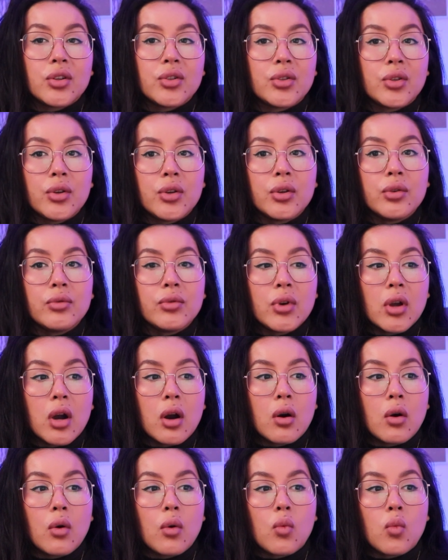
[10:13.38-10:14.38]
"Do you
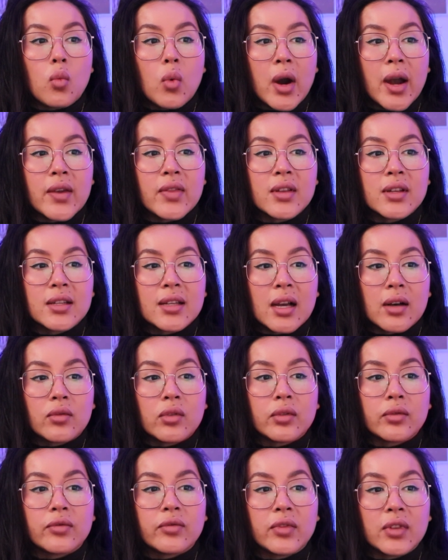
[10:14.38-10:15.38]
know why the
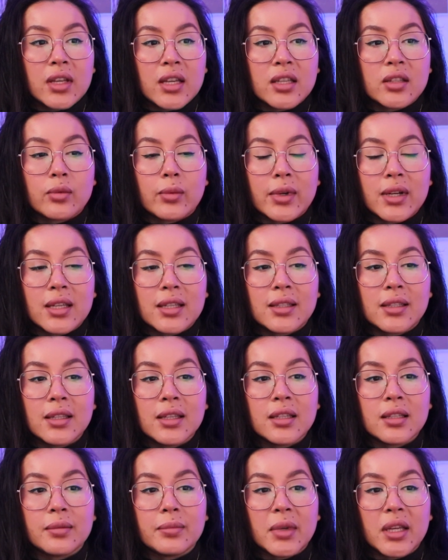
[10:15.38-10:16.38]
devil flees when he
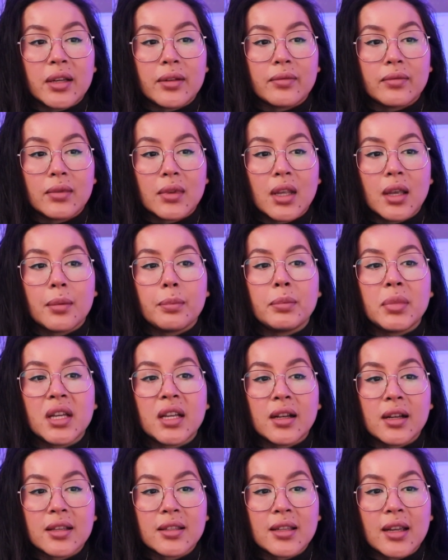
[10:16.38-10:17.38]
sees me?
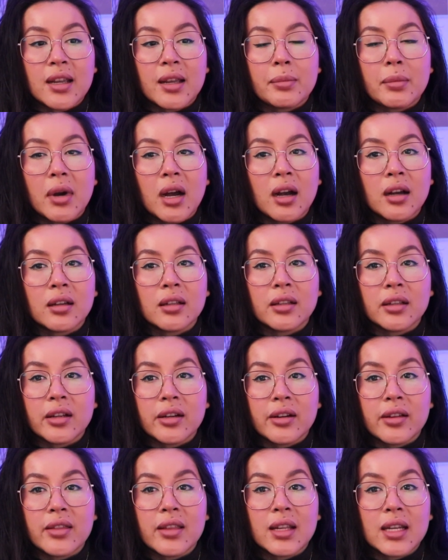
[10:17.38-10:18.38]
Because I am
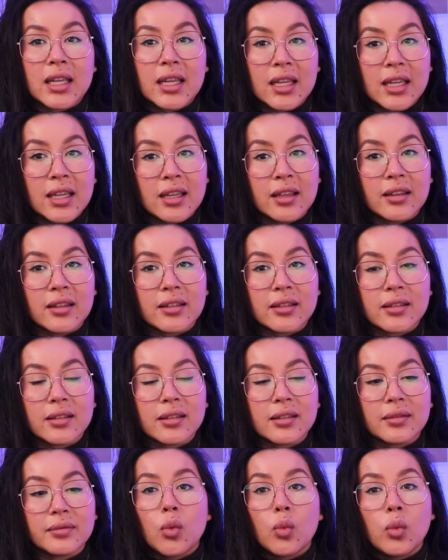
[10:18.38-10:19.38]
uglier than he
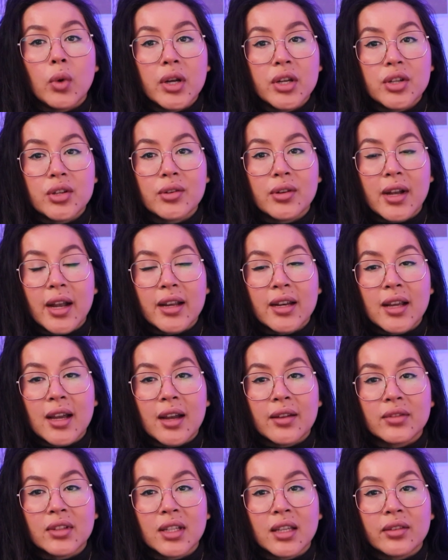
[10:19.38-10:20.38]
is." Which you kind of
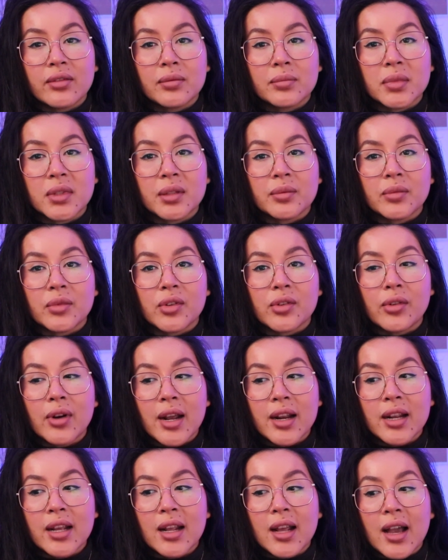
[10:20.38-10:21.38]
have to give him some
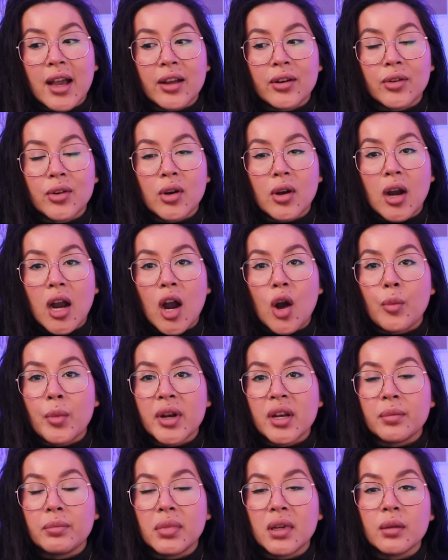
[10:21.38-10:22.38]
credit. I don't know how
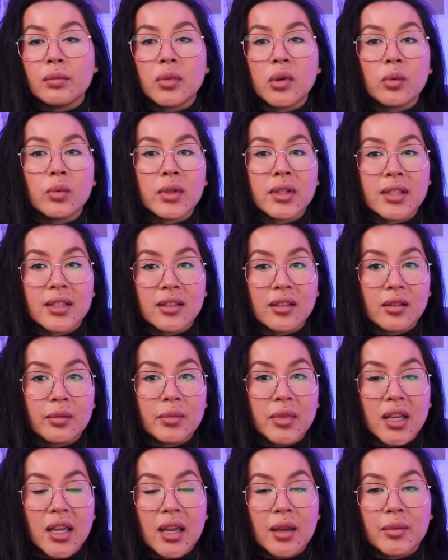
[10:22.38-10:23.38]
many people would still
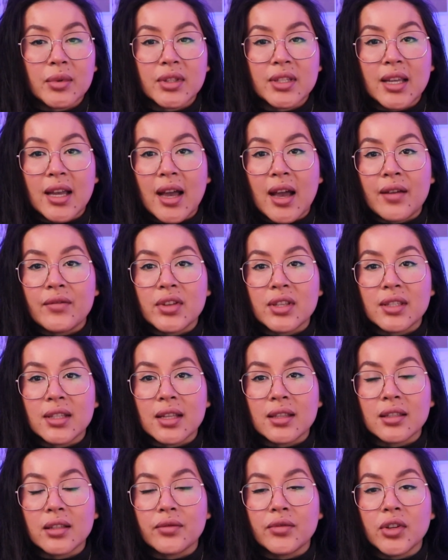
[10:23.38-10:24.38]
be able to have a
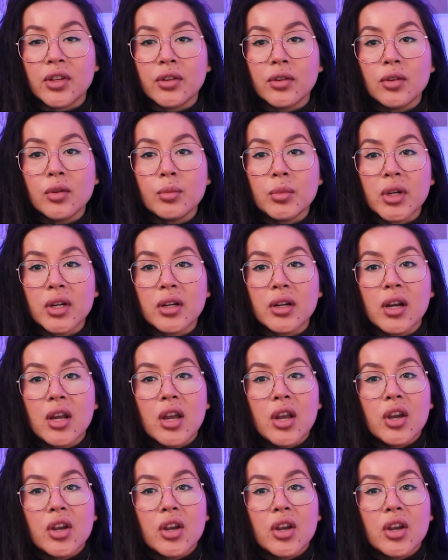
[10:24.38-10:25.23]
sense of humor